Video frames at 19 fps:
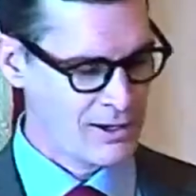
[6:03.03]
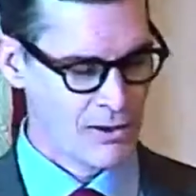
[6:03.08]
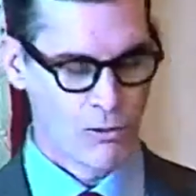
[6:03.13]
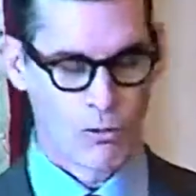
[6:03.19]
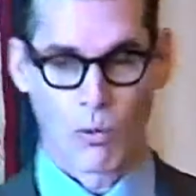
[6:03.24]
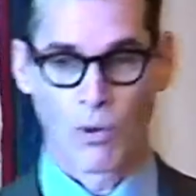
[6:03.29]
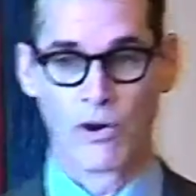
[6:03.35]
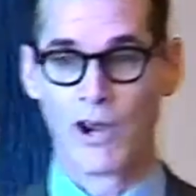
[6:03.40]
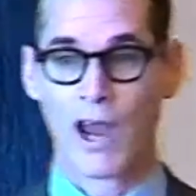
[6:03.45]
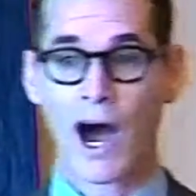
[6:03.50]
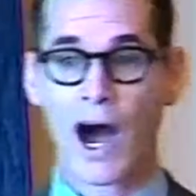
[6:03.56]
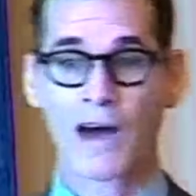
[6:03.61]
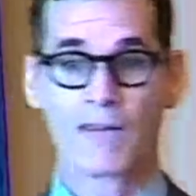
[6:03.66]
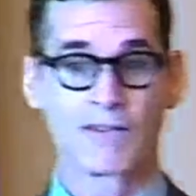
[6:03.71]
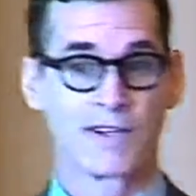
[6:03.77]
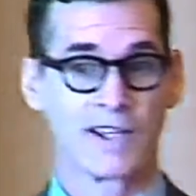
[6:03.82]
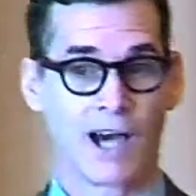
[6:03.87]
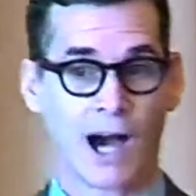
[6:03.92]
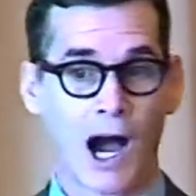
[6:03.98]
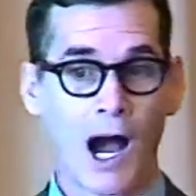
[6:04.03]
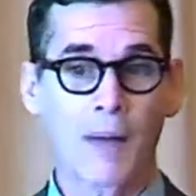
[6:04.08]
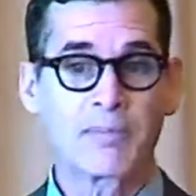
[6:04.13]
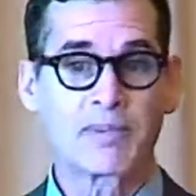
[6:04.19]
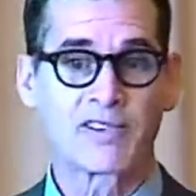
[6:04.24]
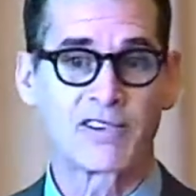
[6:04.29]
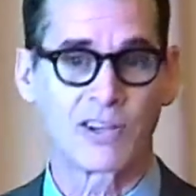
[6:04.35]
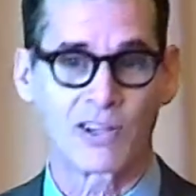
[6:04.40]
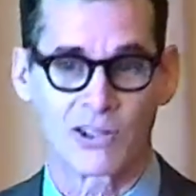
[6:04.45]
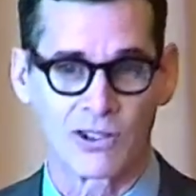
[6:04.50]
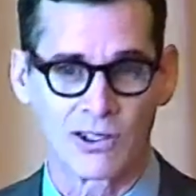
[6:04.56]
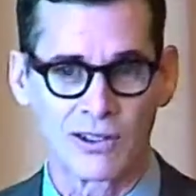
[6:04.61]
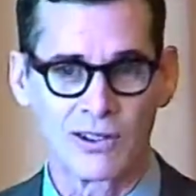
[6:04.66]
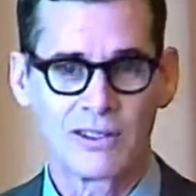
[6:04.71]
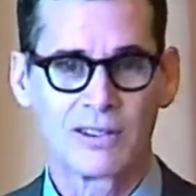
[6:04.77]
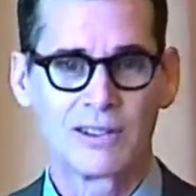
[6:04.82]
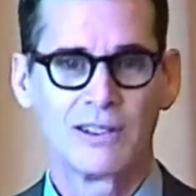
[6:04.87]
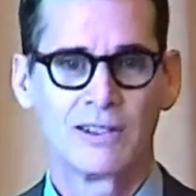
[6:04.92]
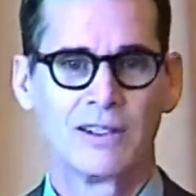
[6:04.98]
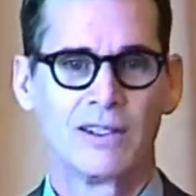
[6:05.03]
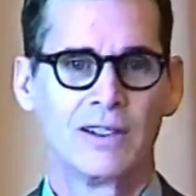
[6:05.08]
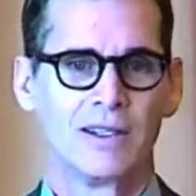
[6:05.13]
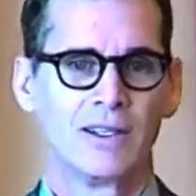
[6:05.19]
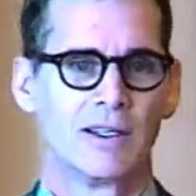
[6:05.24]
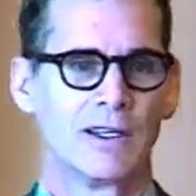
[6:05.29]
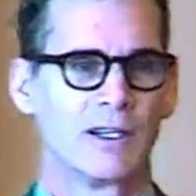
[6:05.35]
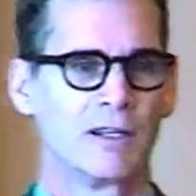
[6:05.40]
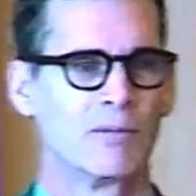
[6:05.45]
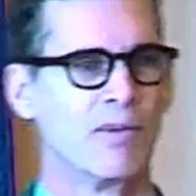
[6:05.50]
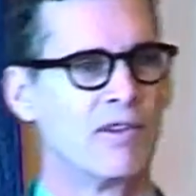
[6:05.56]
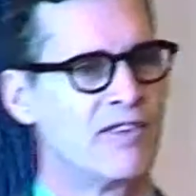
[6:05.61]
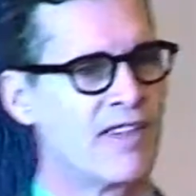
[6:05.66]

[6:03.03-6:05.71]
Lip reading: were not the obstacle, but